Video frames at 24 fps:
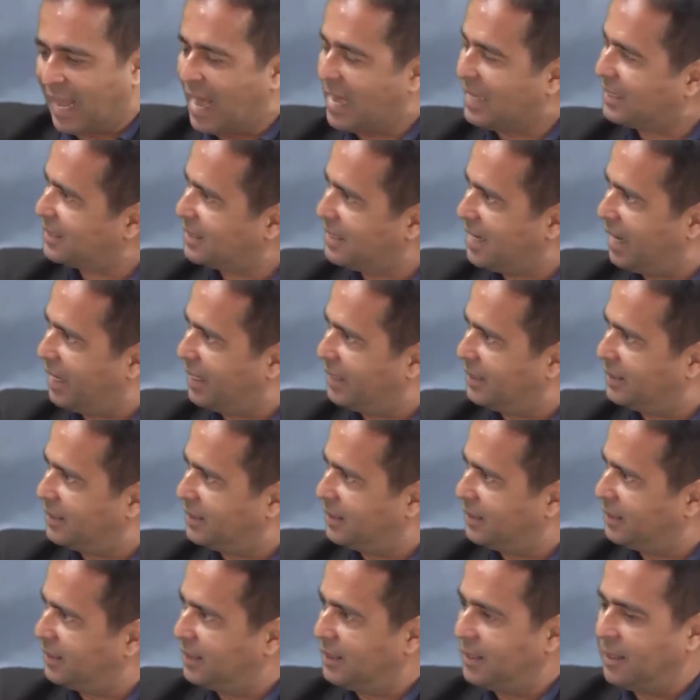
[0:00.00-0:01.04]
last
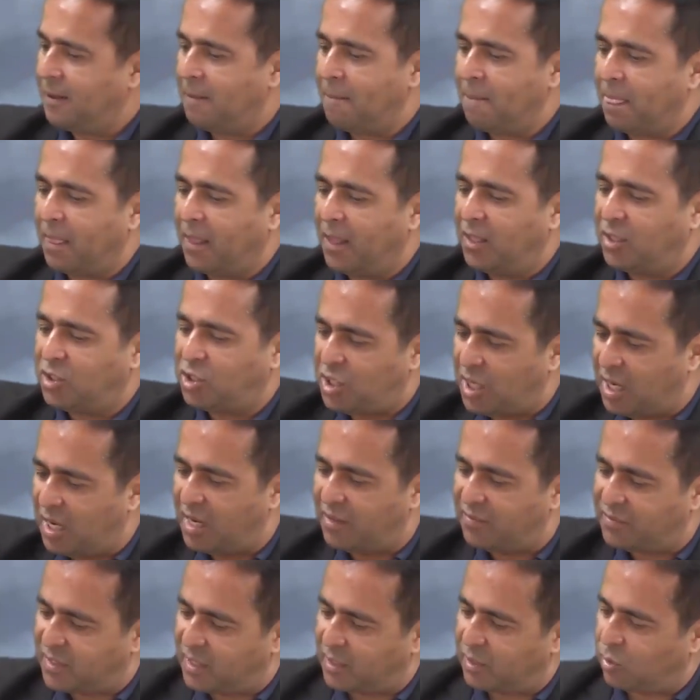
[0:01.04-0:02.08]
night. She
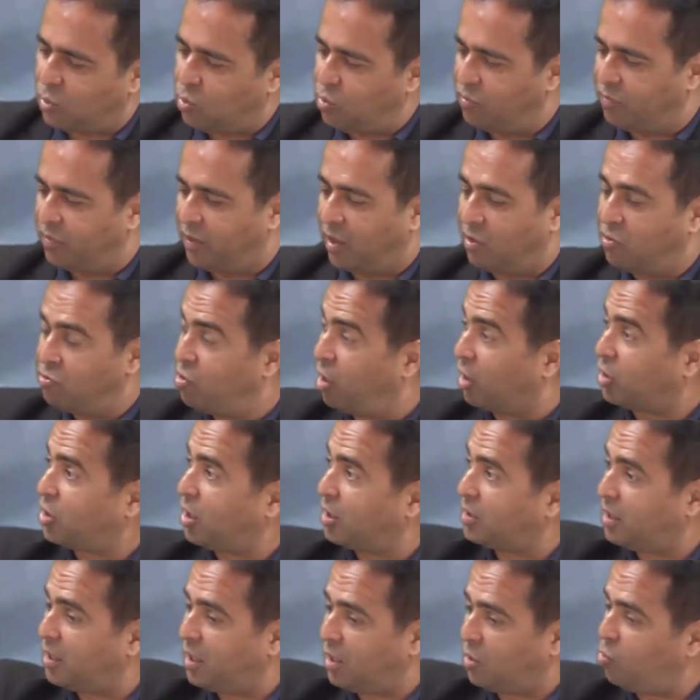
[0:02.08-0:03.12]
lives in Couva. Rush
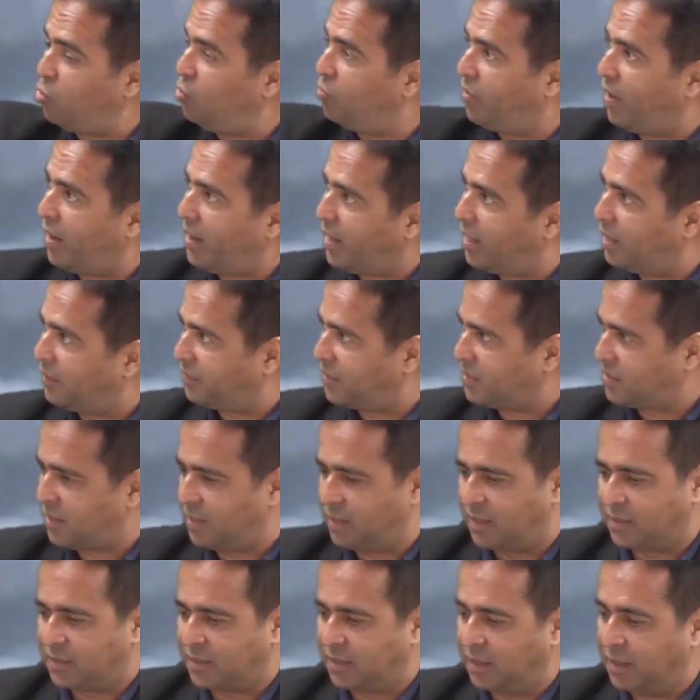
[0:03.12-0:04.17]
her to the Couva Health
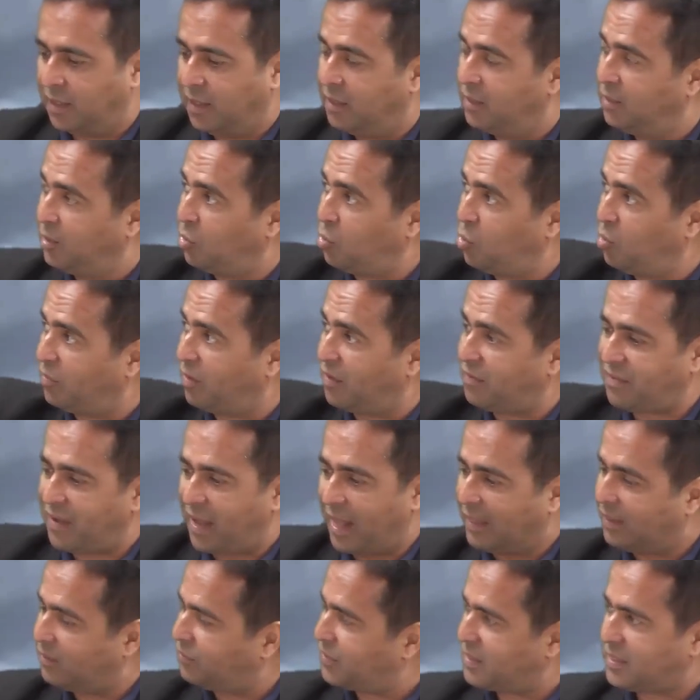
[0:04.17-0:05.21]
Facility. The Couva
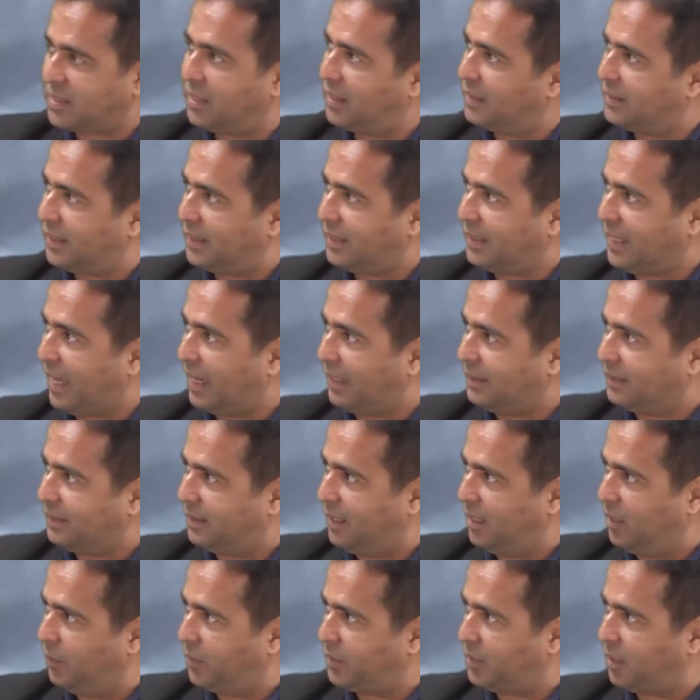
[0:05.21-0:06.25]
Health Facility can't
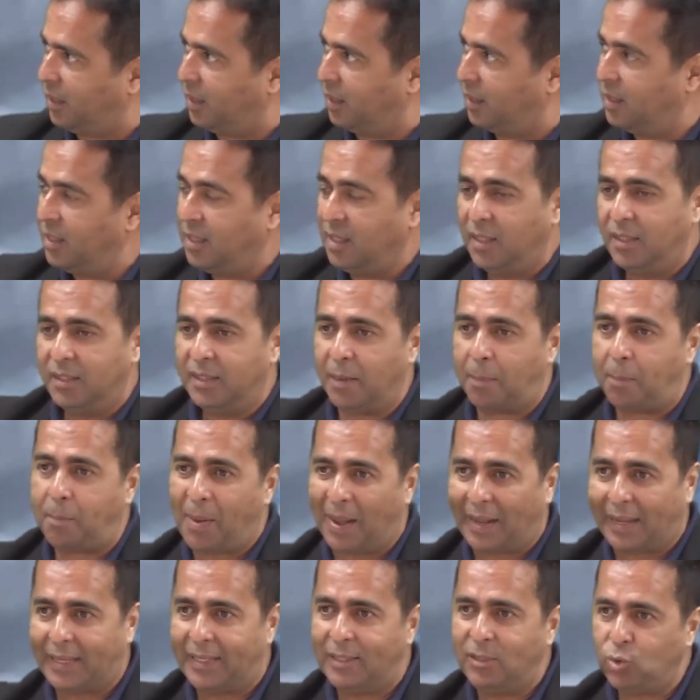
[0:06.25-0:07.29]
deal with her. They
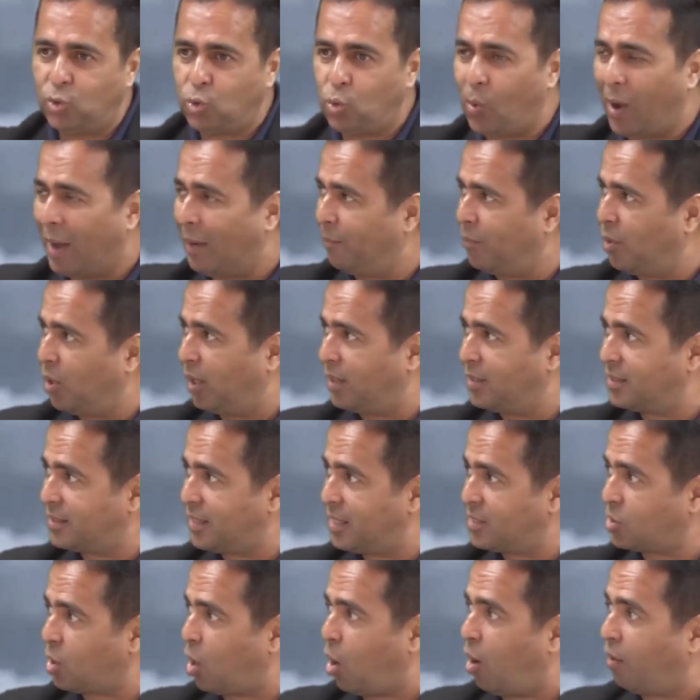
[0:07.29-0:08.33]
pack in two
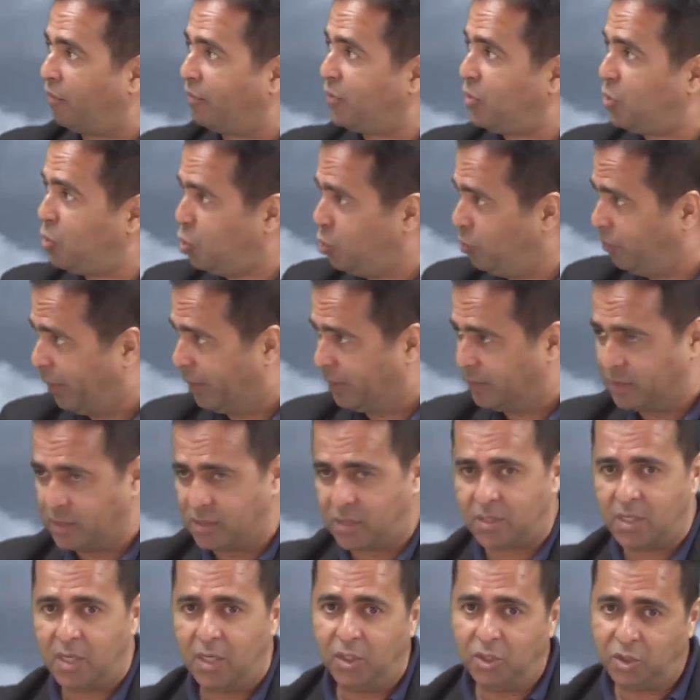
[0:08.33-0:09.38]
ambulances of
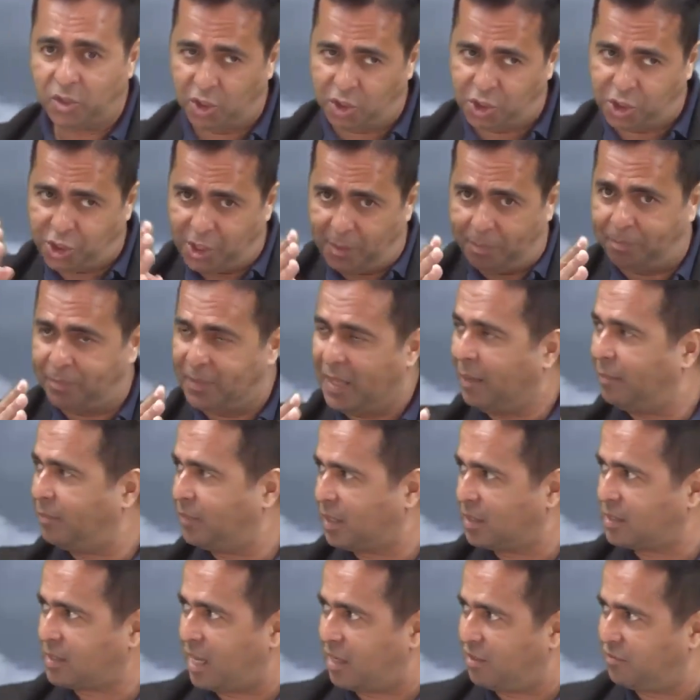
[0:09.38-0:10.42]
humans to ship
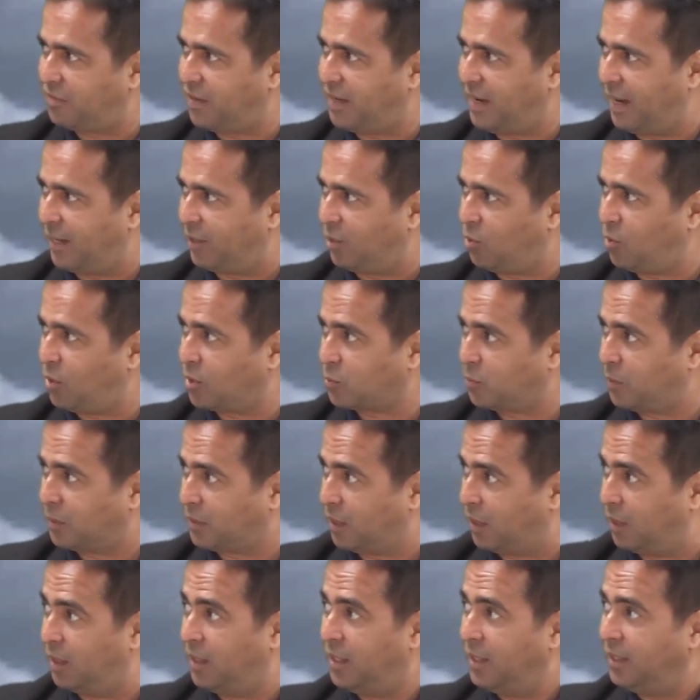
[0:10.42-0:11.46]
them to San Fernando
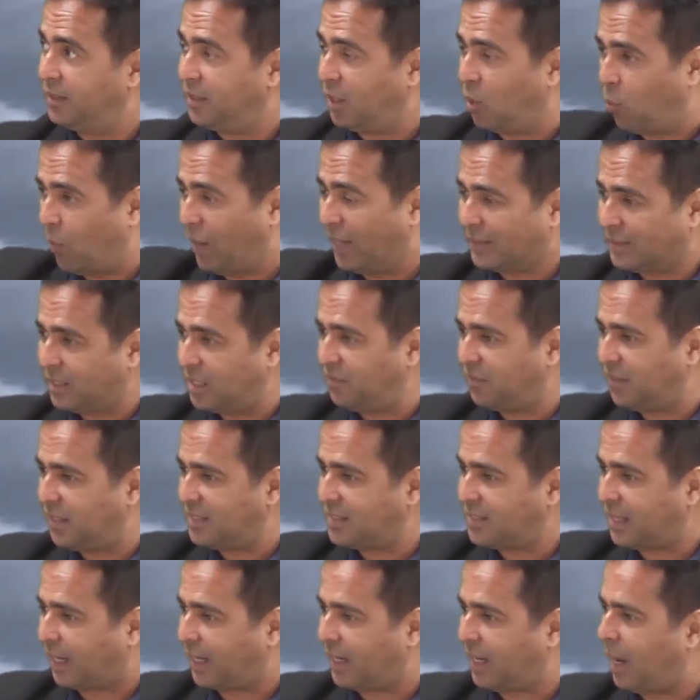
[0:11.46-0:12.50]
Hospital. They're waiting for
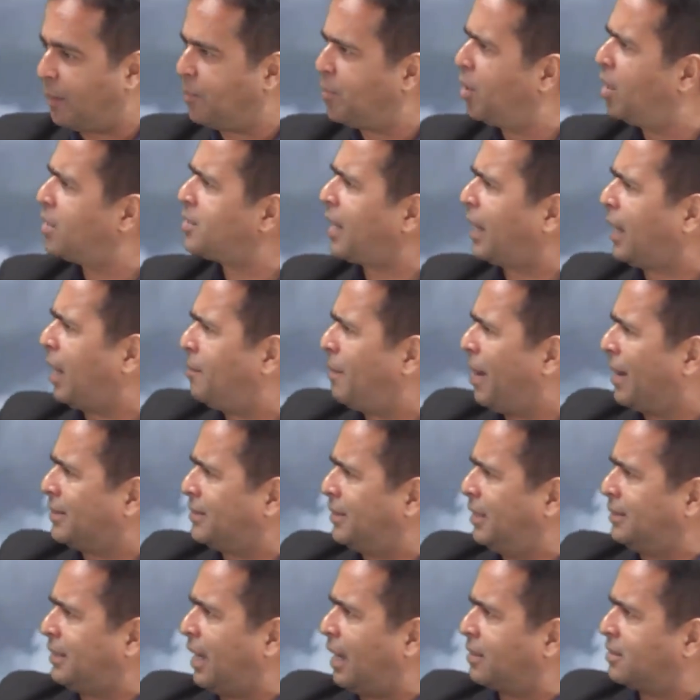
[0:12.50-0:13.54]
the second ambulance like a
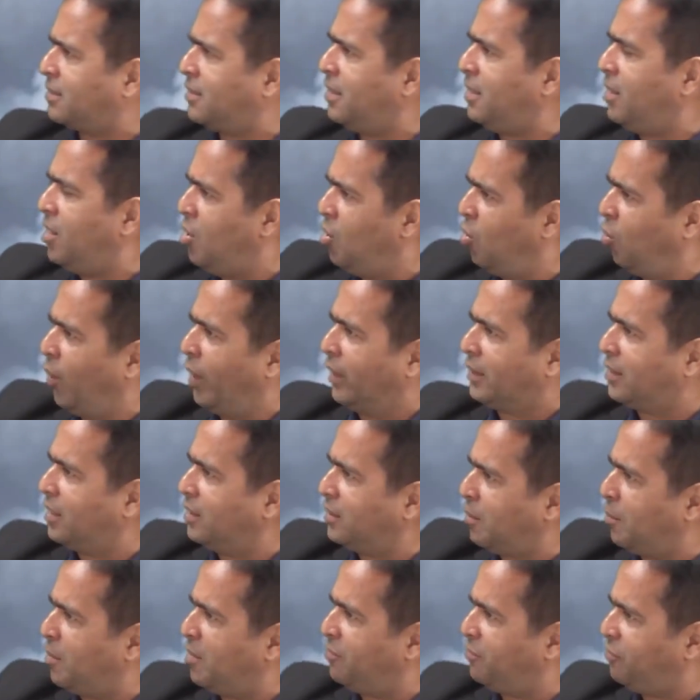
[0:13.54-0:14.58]
maxi taxi,
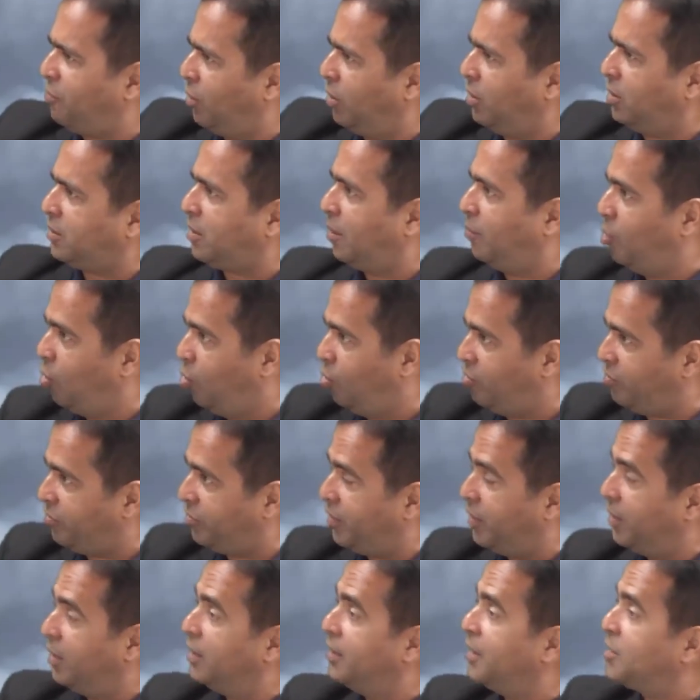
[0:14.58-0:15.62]
waiting to be full to
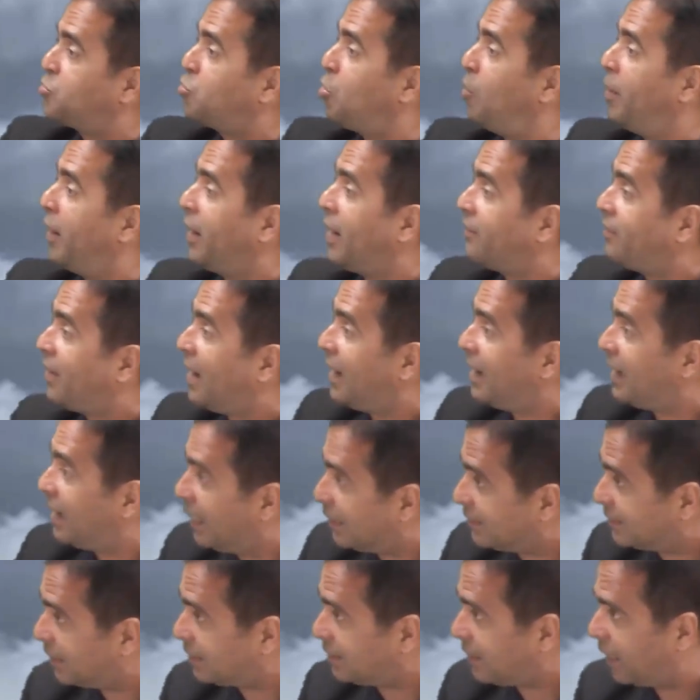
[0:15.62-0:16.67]
move. This woman have a
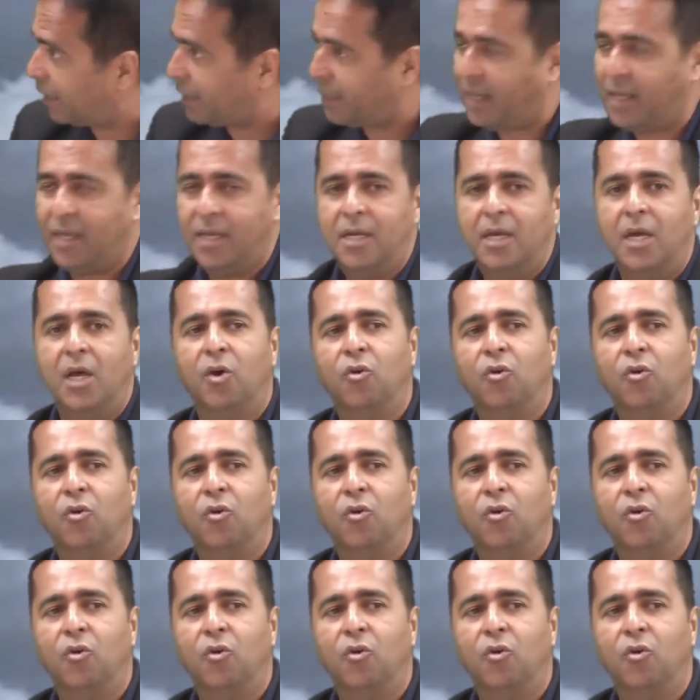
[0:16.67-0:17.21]
heart attack. Eh?